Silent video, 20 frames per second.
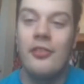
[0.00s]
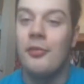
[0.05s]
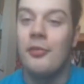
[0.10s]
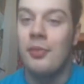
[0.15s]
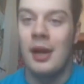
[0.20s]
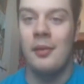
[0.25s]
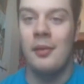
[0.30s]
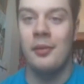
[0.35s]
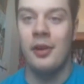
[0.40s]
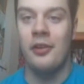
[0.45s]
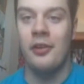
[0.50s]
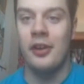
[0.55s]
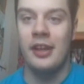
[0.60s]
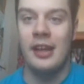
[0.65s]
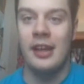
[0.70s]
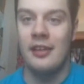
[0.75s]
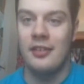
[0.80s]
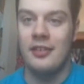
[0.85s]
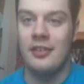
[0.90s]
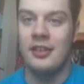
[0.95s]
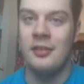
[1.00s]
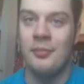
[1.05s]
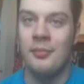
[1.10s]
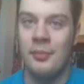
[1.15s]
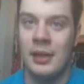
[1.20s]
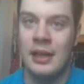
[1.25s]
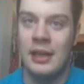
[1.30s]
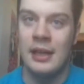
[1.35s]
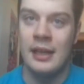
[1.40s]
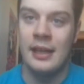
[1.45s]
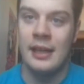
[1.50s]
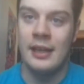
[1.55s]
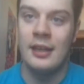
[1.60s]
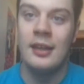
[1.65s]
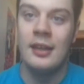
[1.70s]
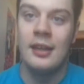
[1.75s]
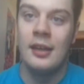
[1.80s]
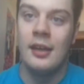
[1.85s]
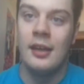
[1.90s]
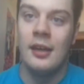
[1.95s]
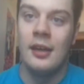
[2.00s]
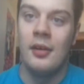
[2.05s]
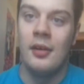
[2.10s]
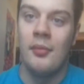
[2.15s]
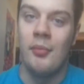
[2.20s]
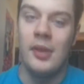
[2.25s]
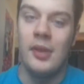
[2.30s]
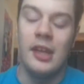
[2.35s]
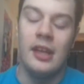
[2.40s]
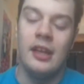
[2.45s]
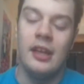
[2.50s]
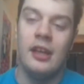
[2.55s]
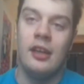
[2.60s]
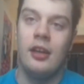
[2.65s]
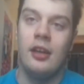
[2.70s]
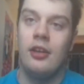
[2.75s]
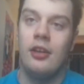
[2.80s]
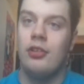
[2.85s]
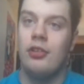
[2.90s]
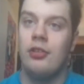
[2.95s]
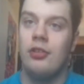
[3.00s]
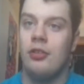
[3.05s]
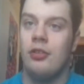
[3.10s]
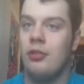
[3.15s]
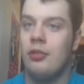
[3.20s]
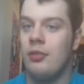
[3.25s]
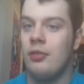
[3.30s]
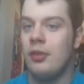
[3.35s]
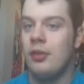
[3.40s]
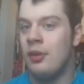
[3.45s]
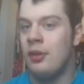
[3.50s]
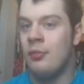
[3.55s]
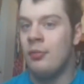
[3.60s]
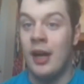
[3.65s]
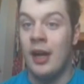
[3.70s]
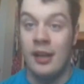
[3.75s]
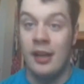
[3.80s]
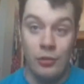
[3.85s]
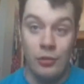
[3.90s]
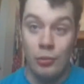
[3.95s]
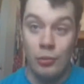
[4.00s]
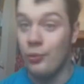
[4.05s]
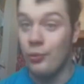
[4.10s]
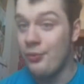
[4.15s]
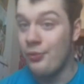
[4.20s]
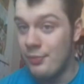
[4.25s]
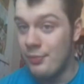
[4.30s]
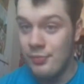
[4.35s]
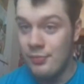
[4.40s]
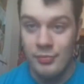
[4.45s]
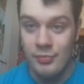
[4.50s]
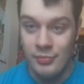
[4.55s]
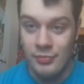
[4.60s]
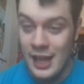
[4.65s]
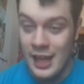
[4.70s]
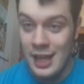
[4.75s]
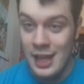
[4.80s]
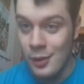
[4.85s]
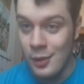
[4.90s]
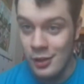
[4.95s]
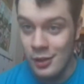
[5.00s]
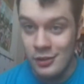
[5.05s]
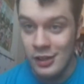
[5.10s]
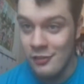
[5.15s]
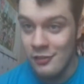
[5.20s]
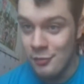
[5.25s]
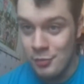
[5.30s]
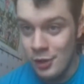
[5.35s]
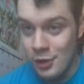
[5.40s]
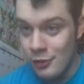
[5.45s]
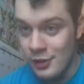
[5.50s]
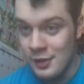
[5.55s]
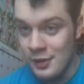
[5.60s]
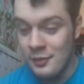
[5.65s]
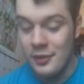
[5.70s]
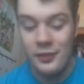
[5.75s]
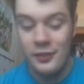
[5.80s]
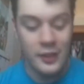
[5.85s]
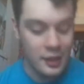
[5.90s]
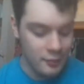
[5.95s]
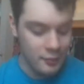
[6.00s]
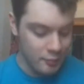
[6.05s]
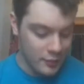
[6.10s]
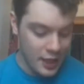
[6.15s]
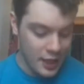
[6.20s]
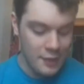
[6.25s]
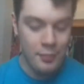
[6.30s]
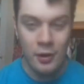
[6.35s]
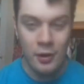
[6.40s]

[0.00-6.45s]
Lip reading: probably already guessed it by my dual name on DevPro and everything. My